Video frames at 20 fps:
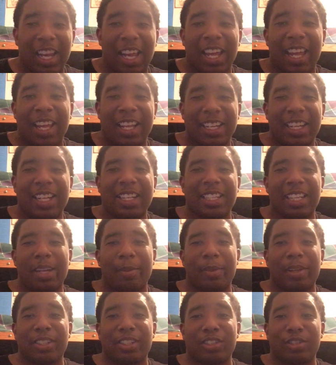Like, at that
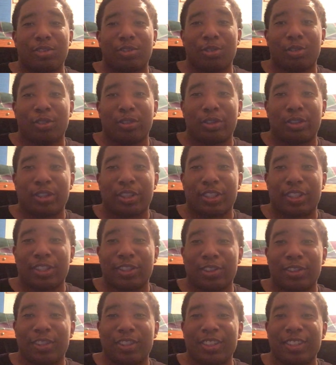time, I just grew into the
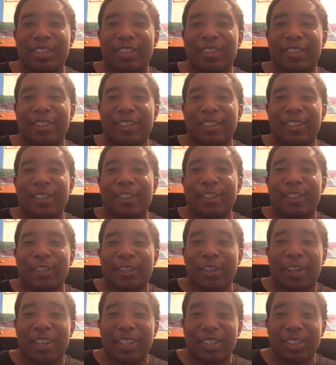series,
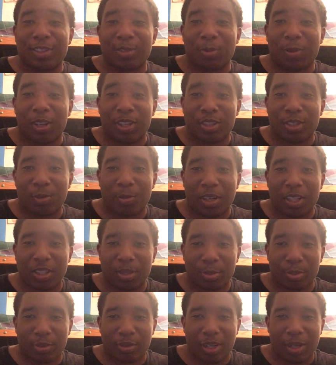so I just wanted to watch
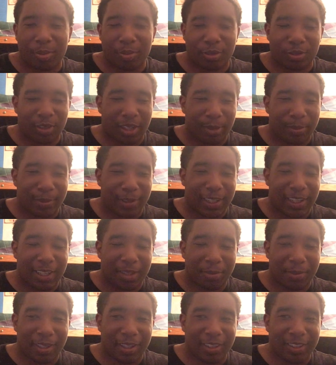the Parappa the Rapper
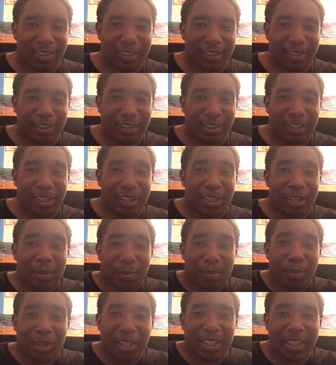anime.
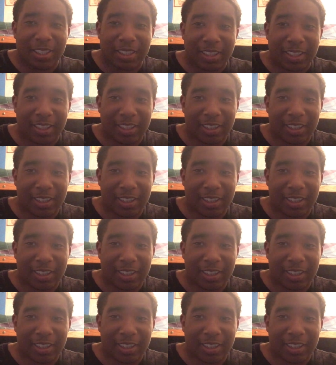But